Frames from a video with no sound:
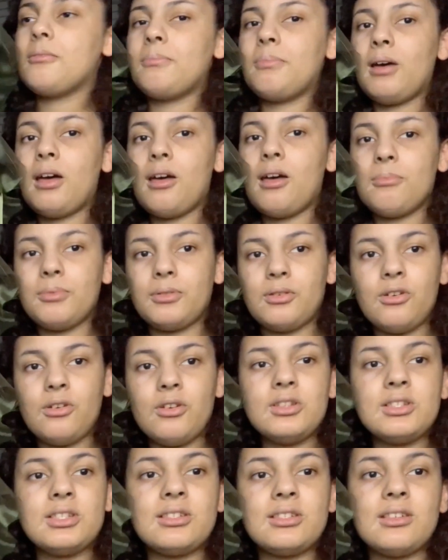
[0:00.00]
But
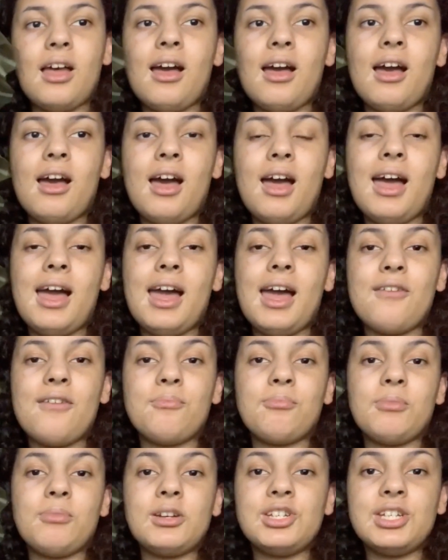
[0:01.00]
because I
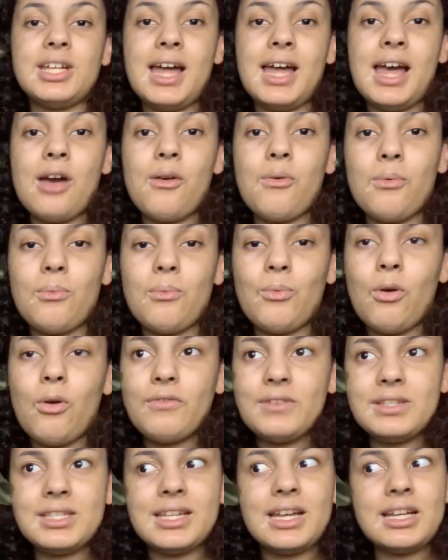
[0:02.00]
brushed it out,
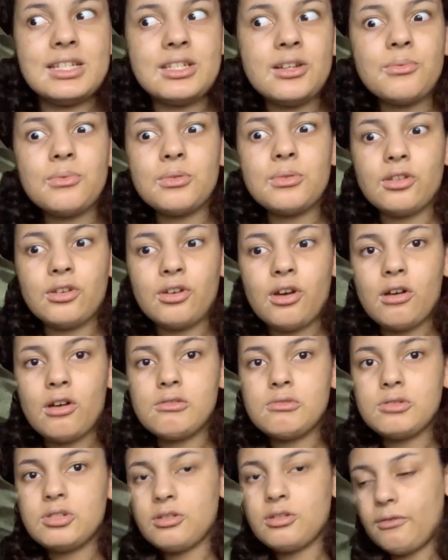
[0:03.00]
obviously I don't want the
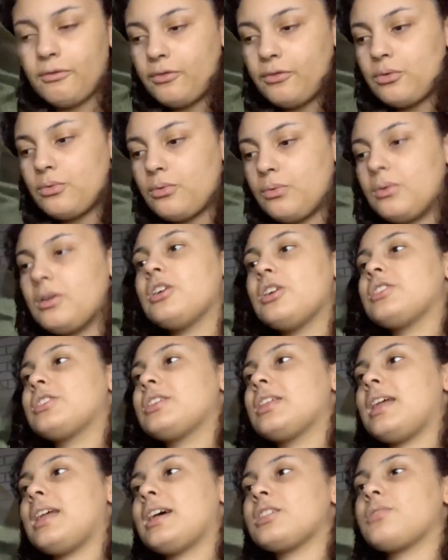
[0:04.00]
curls to fall,
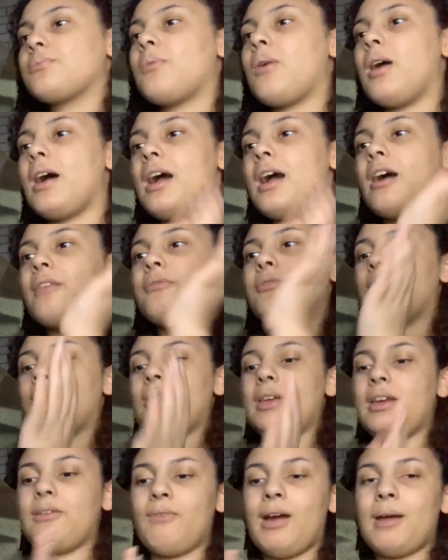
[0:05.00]
so that's why I've got
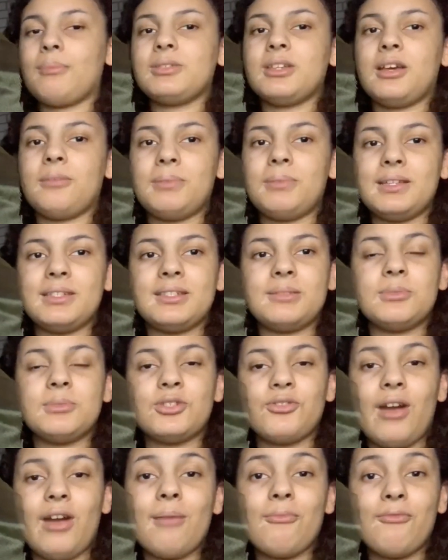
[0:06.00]
it wrapped up in some
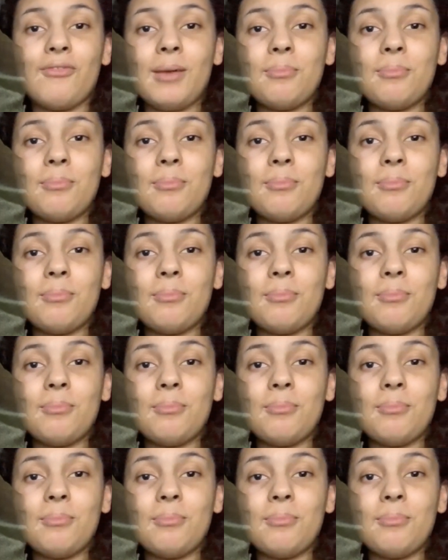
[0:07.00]
scrap